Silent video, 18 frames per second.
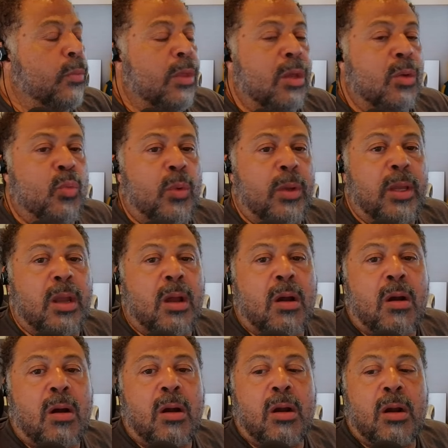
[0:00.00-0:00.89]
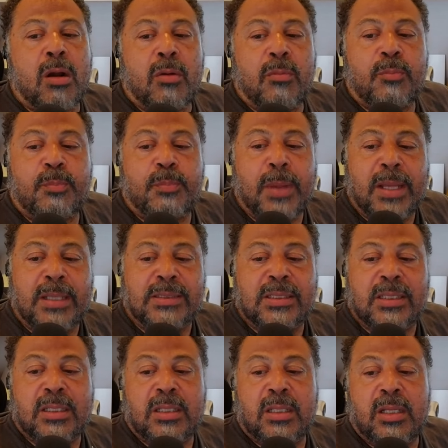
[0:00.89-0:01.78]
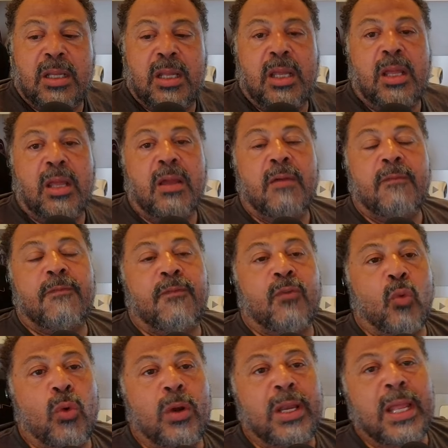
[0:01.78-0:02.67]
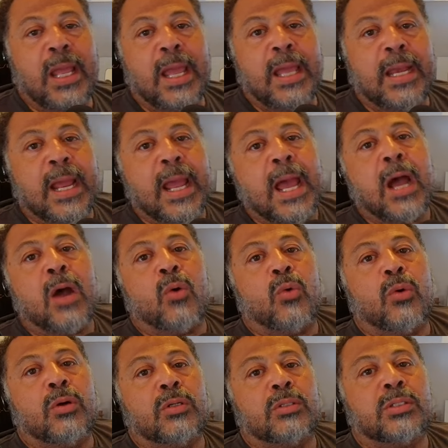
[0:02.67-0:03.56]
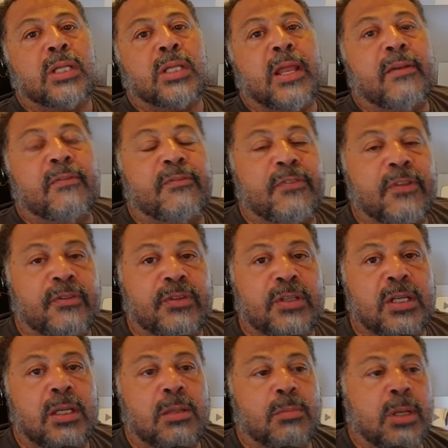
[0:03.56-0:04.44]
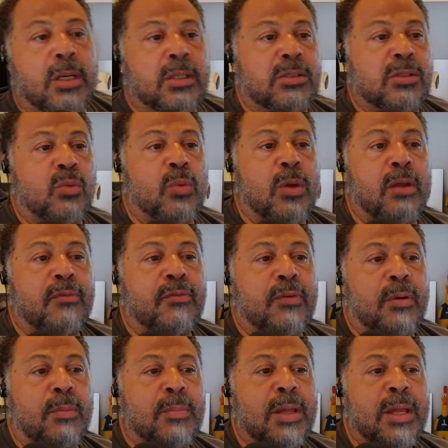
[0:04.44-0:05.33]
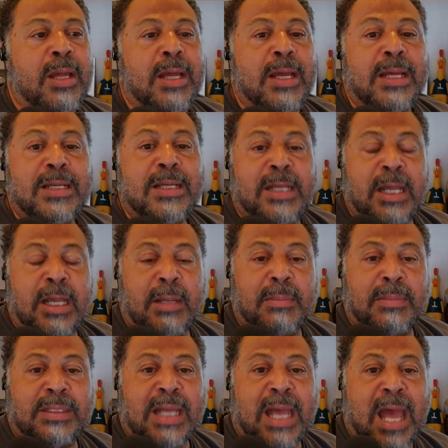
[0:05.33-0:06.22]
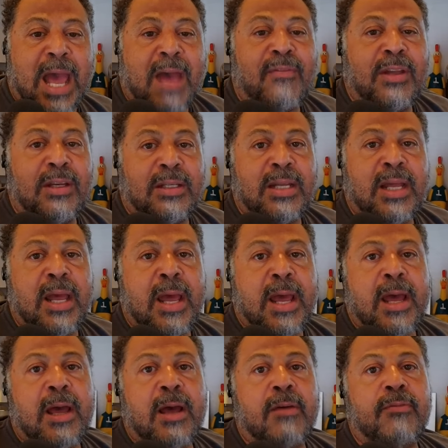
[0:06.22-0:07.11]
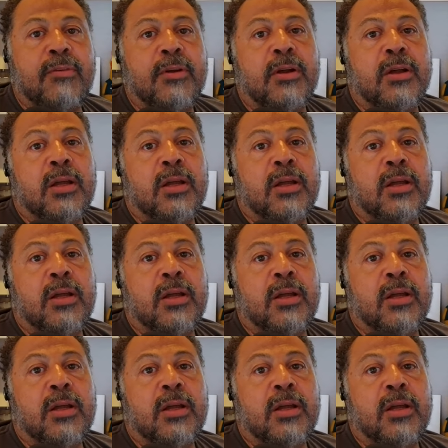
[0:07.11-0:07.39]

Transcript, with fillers: we are basically 48 hours and 15 minutes away from teams having to have